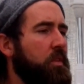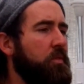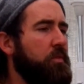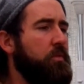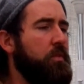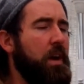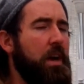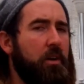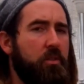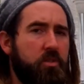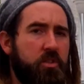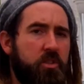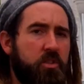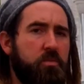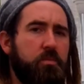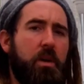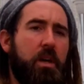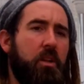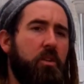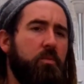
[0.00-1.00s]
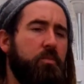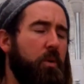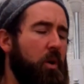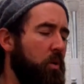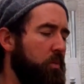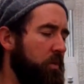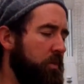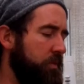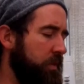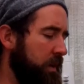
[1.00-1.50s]
The foul smell
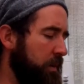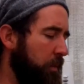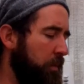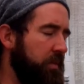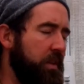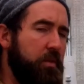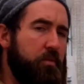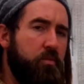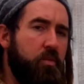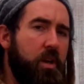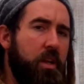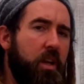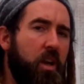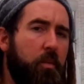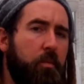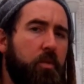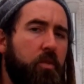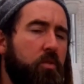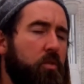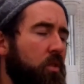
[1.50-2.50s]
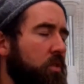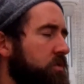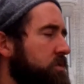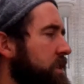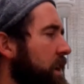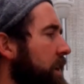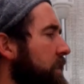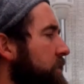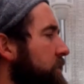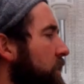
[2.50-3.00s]
Bulbophyllum. I've never really come
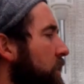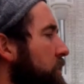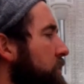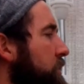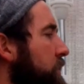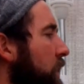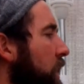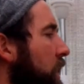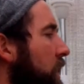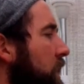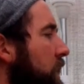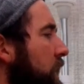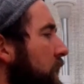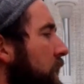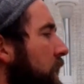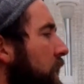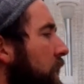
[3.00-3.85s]
across that so far.